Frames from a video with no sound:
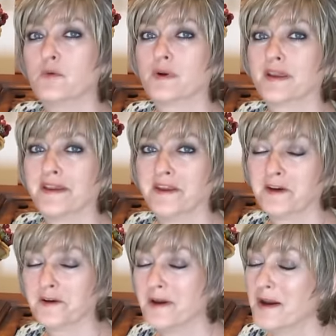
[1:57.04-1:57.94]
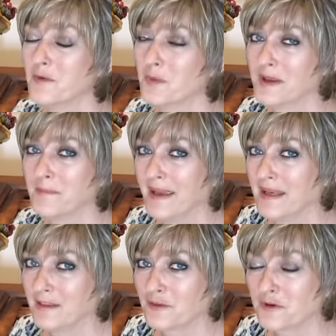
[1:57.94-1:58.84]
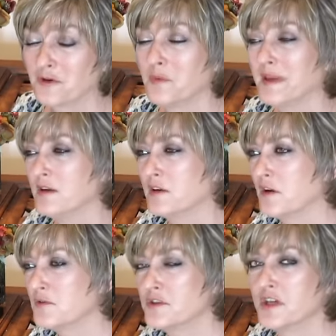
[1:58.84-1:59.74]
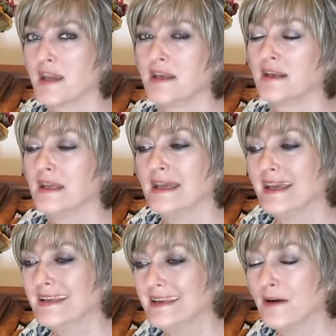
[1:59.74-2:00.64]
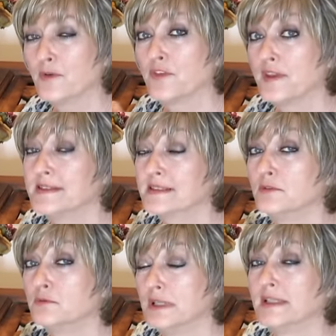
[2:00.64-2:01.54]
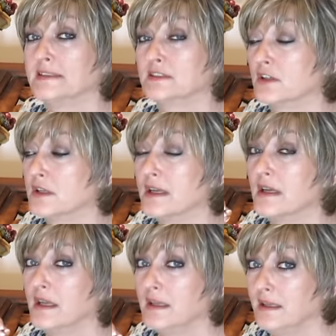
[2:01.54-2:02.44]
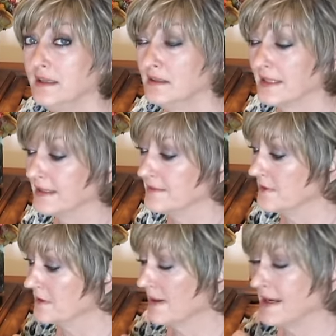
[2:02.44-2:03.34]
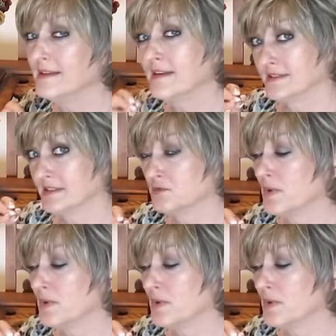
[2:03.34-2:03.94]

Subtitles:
we're here. We made it through, we negotiated, and now things can really start healing, all right? This is